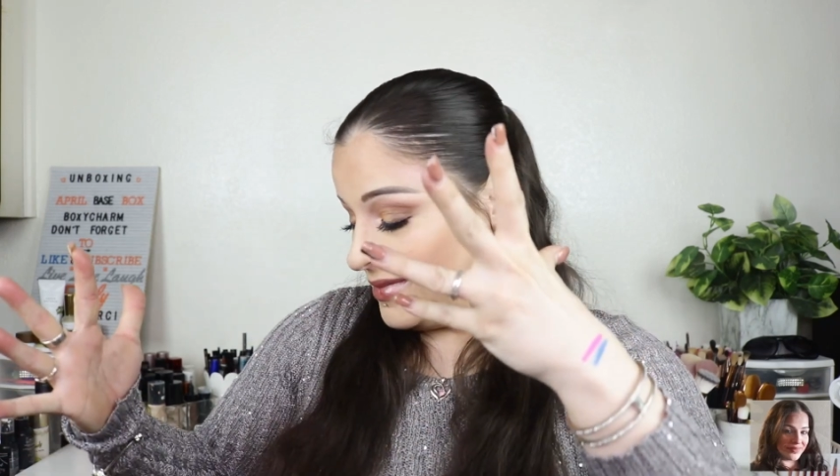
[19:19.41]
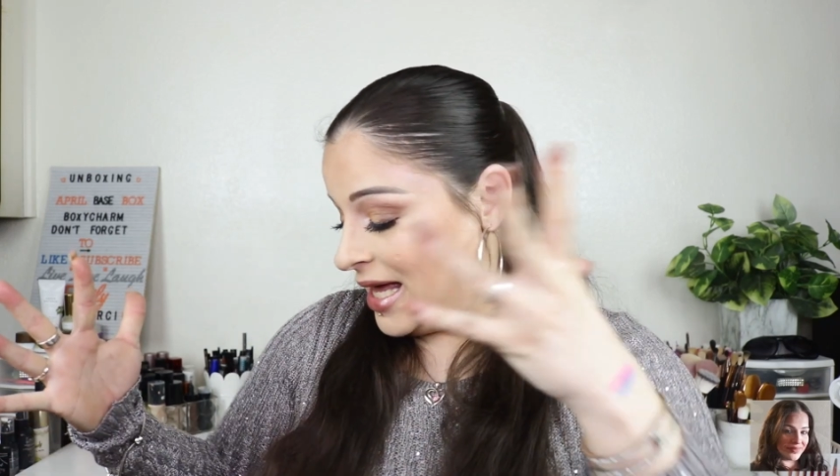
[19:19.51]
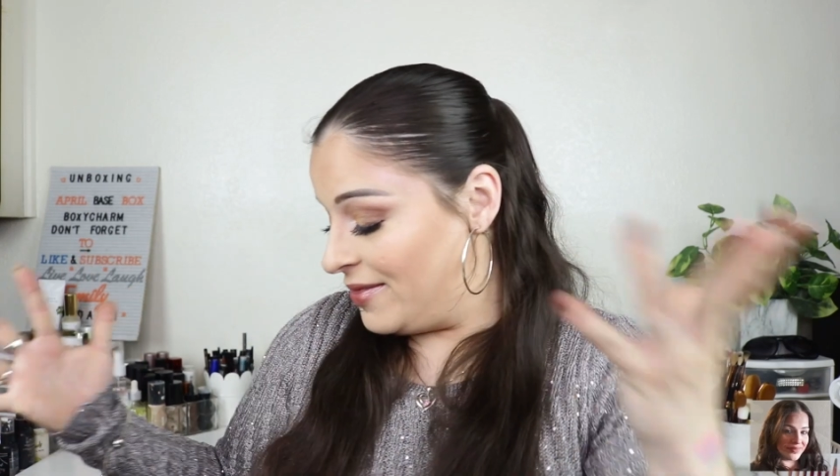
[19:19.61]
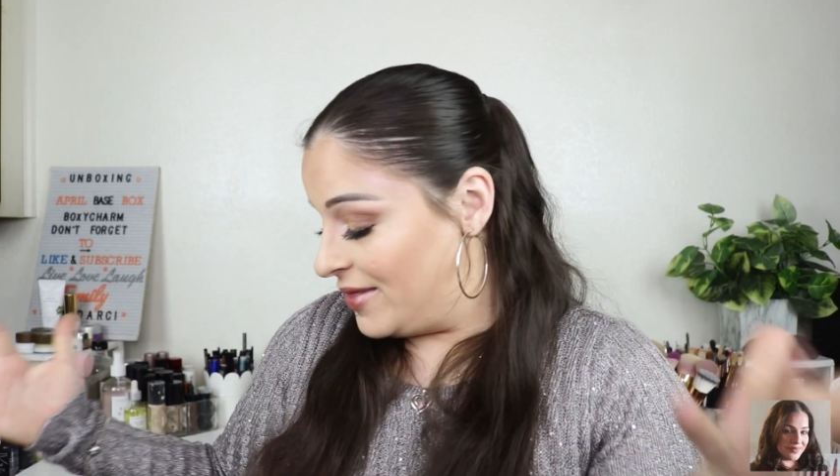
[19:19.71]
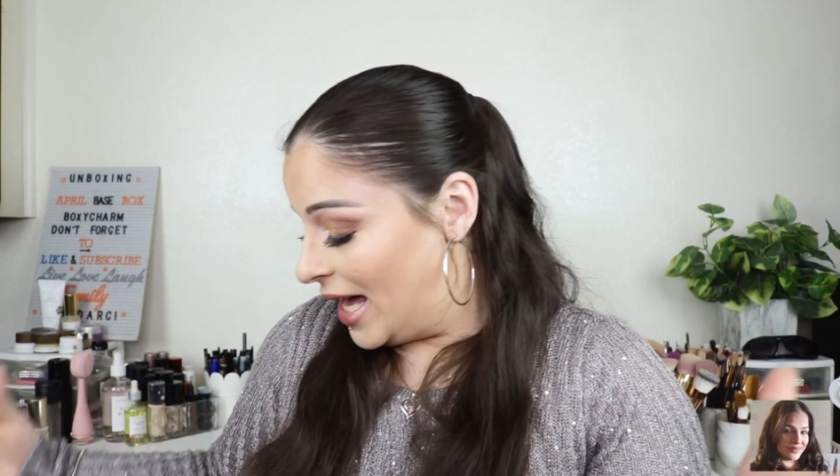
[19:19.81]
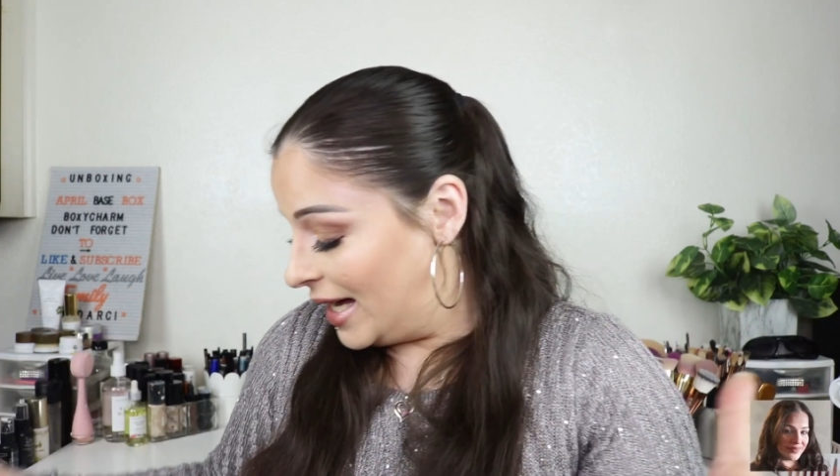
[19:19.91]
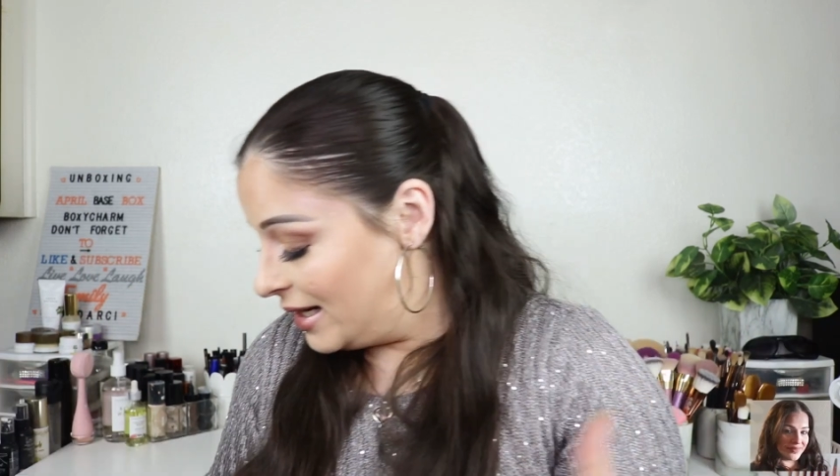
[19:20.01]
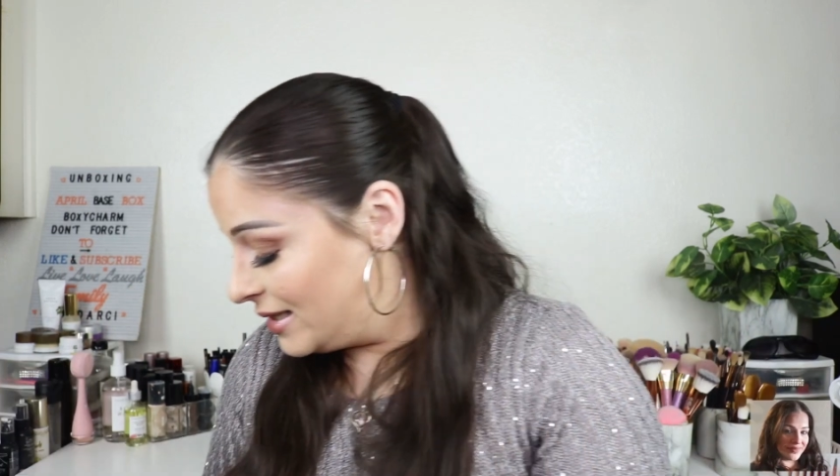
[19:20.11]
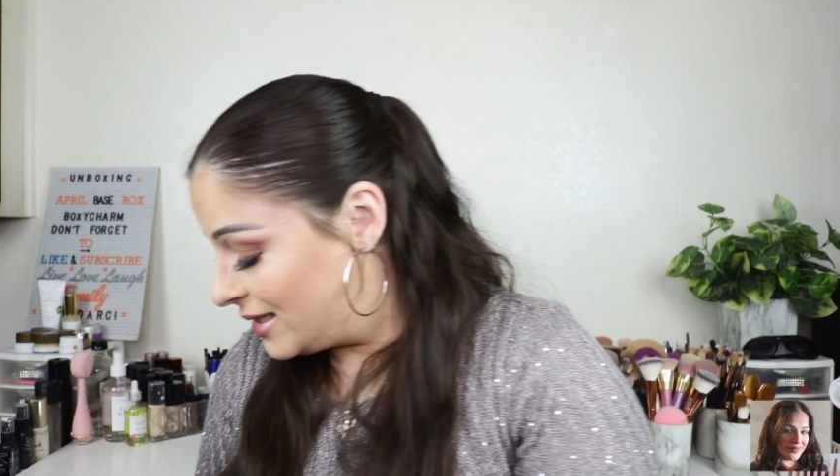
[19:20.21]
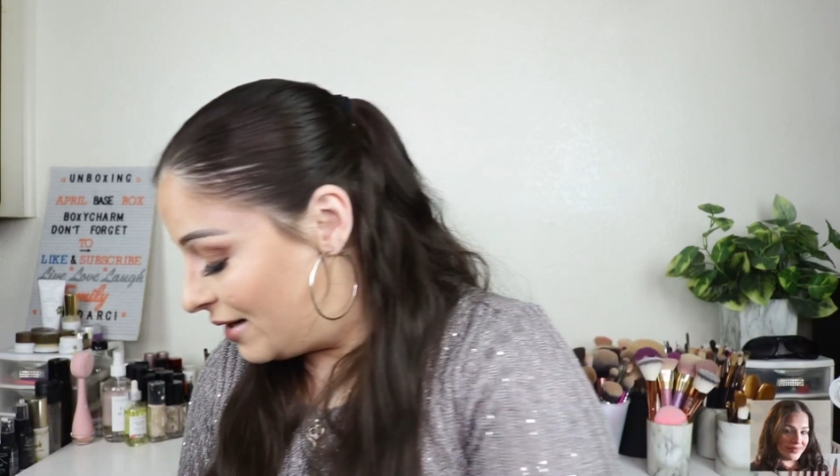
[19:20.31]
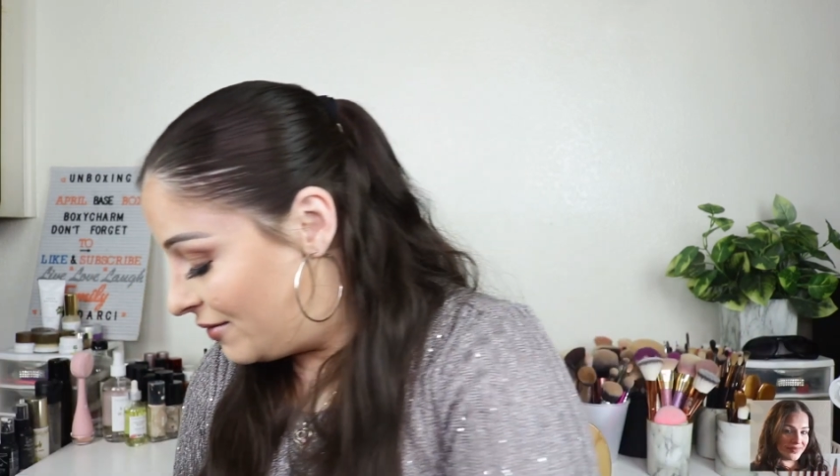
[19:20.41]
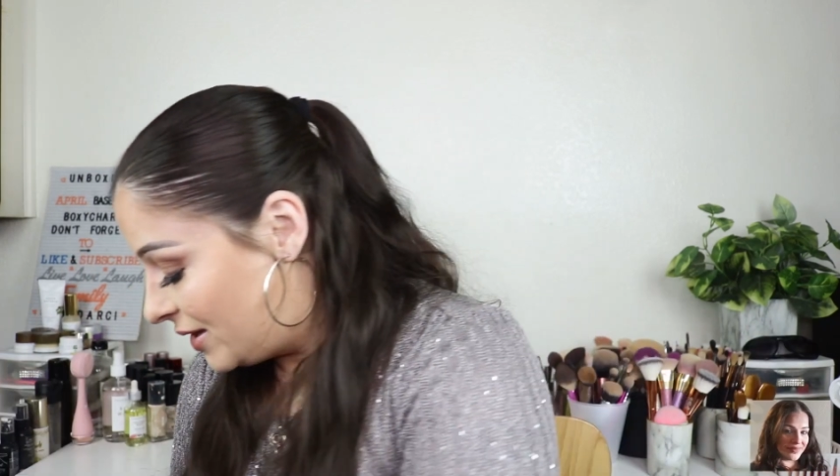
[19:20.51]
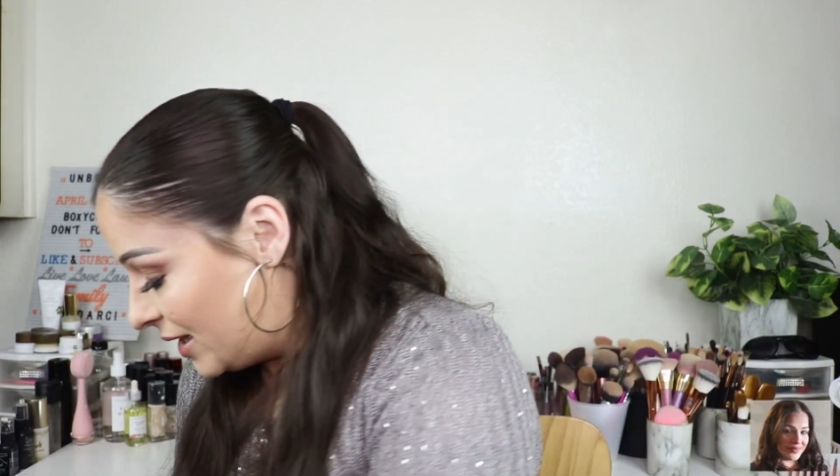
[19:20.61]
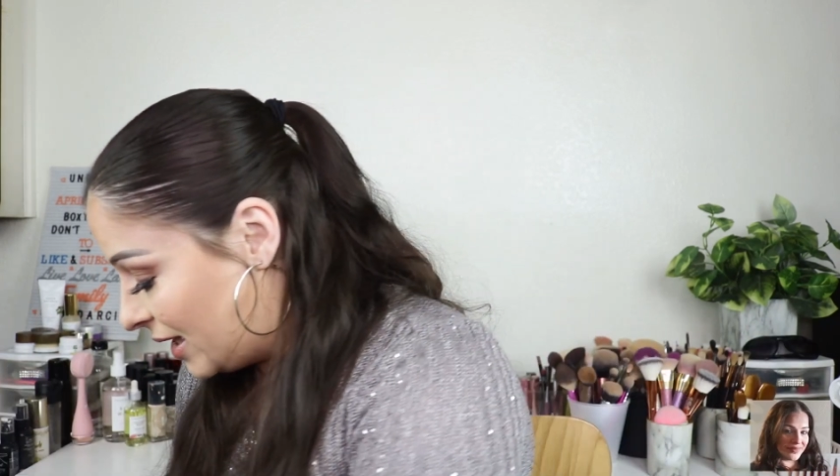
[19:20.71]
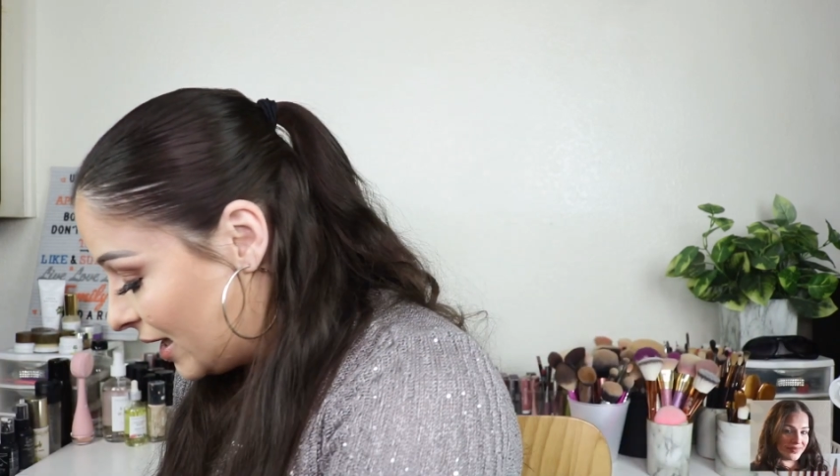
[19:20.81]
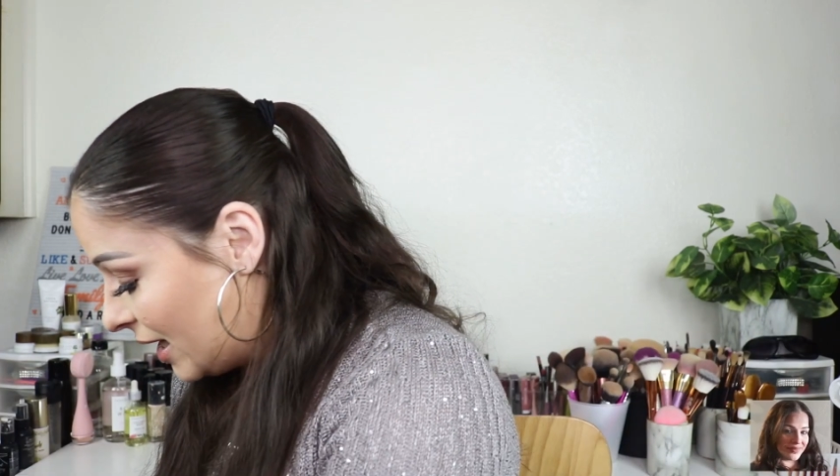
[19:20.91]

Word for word: And that is everything